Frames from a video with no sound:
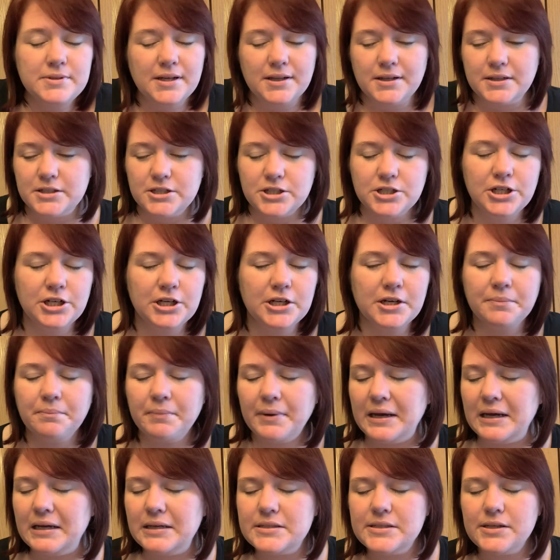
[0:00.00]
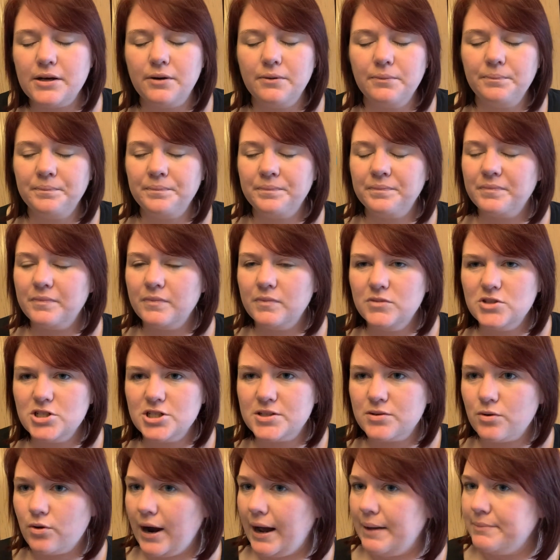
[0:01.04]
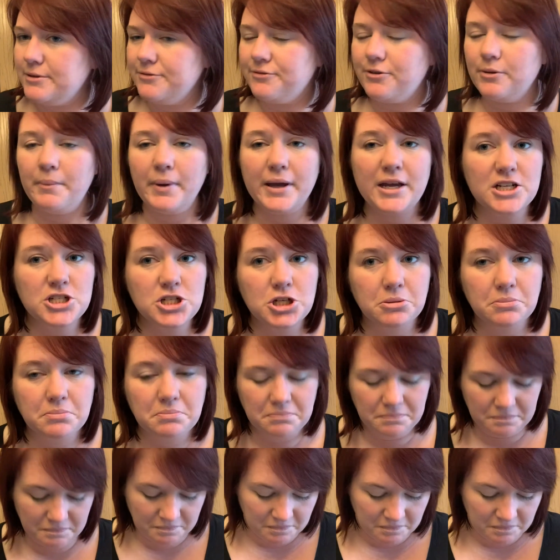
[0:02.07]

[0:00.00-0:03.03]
I like to cook and bake, so just grabbed it from my kitchen.